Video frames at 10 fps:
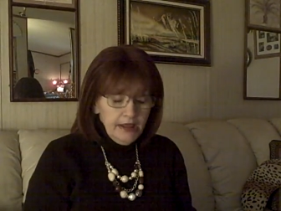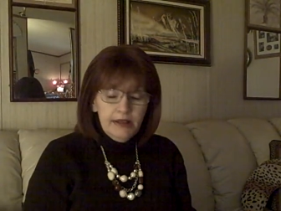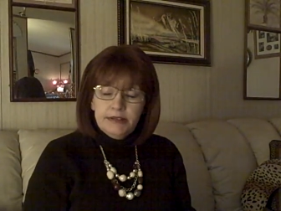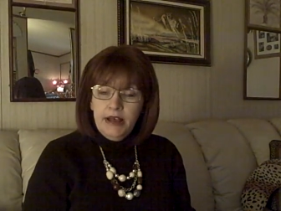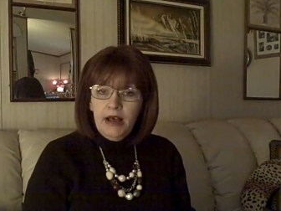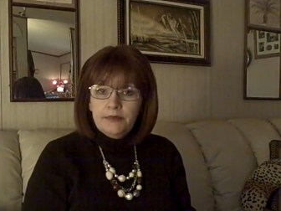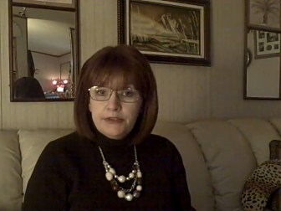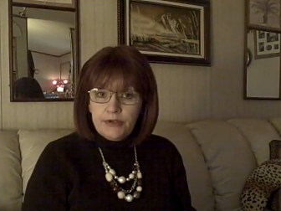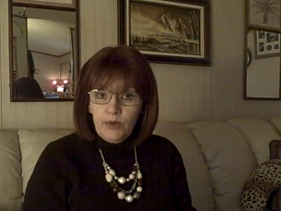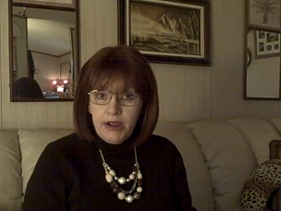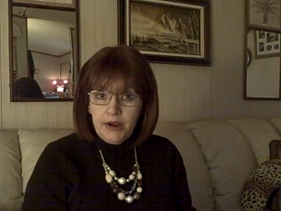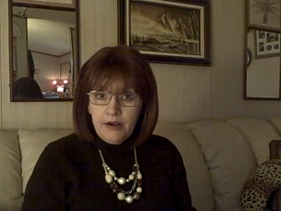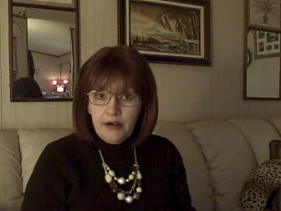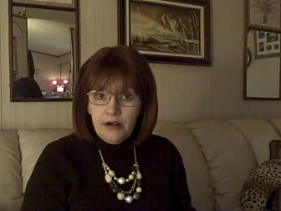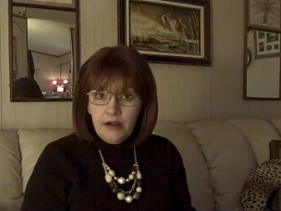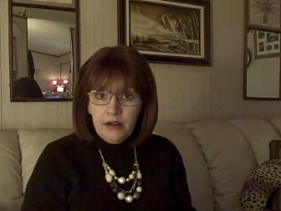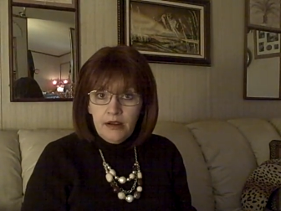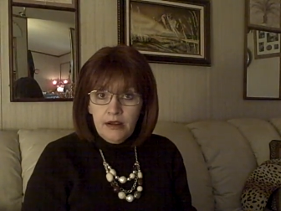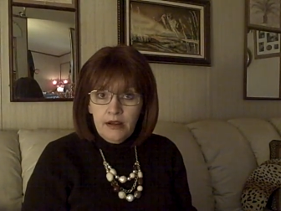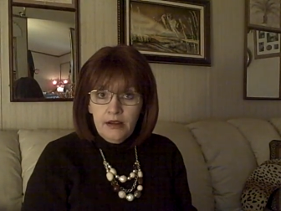in Times Square.
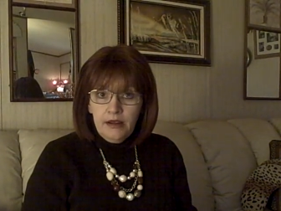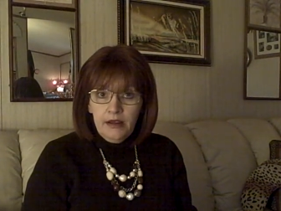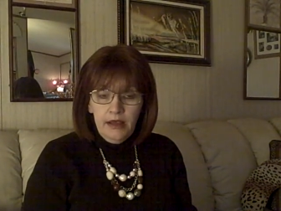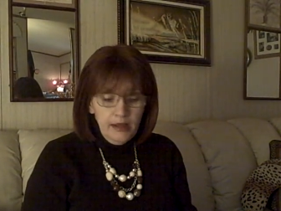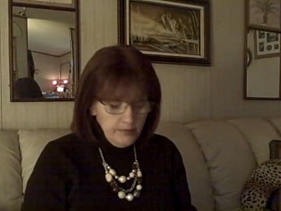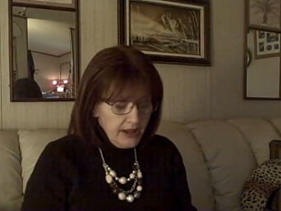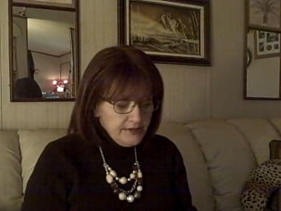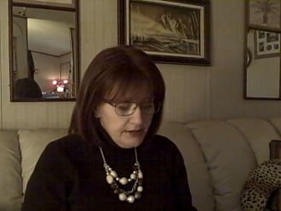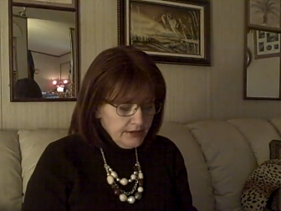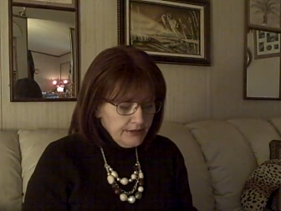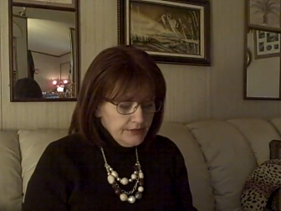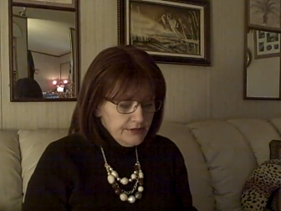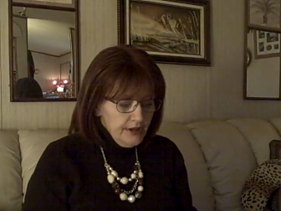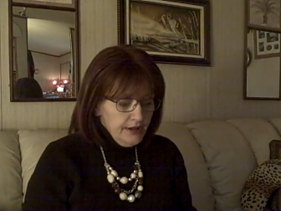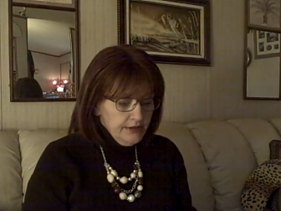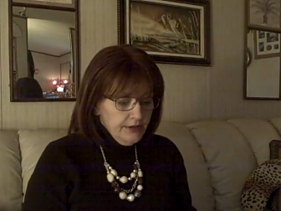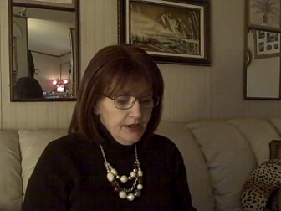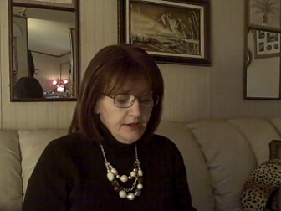And basically, they're saying you